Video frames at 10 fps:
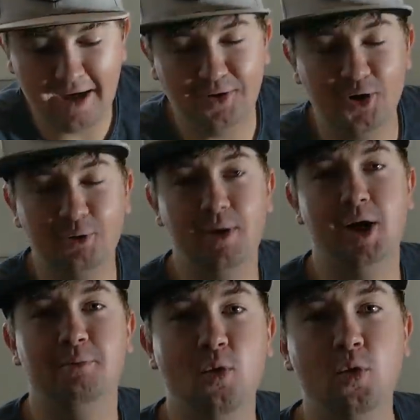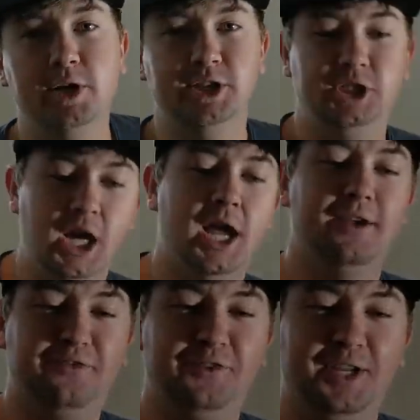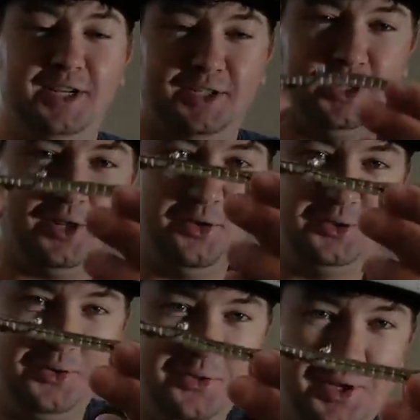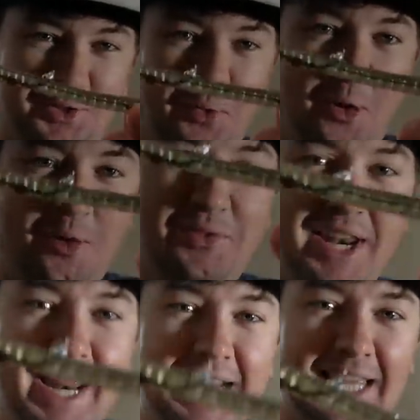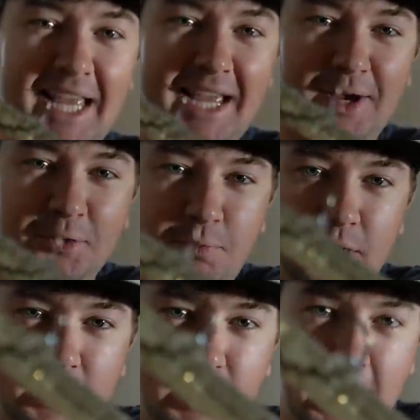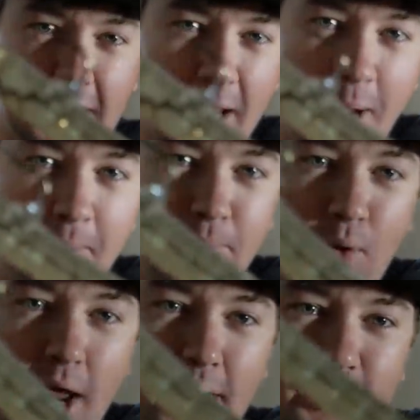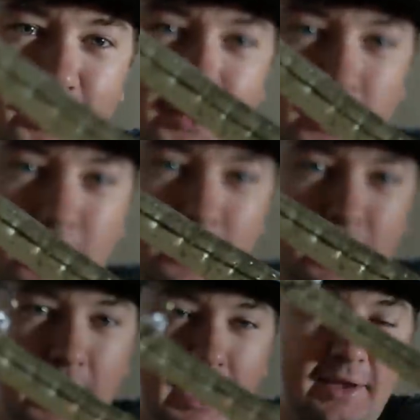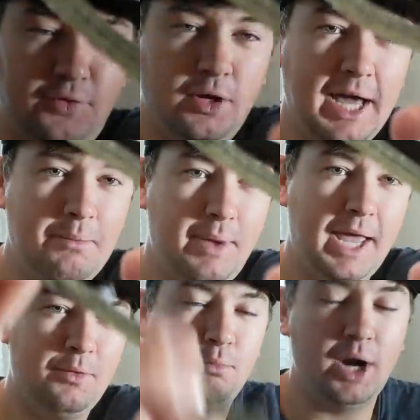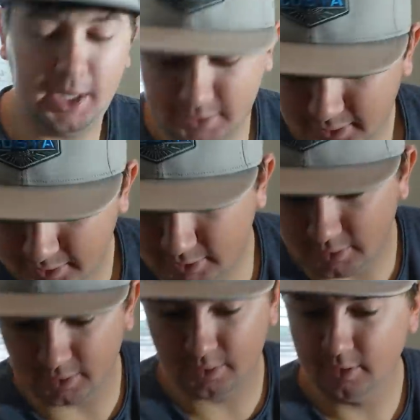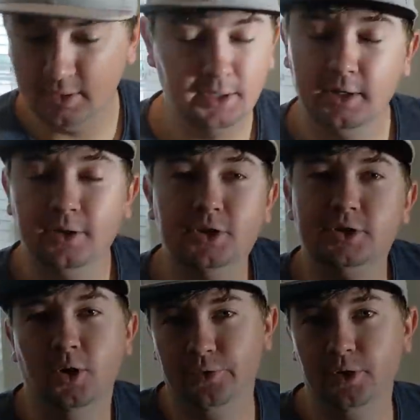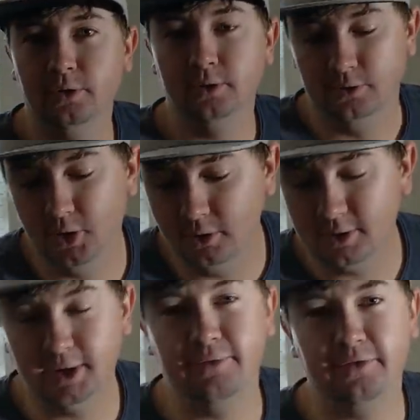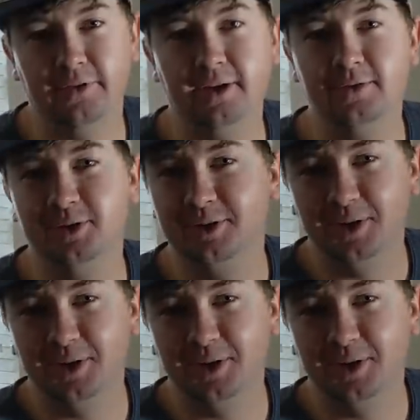have heard about more giant fish lost on this worm than anything else because of that brass hook. If you got a bait with brass hooks on it, just don't throw it. Do yourself a favor.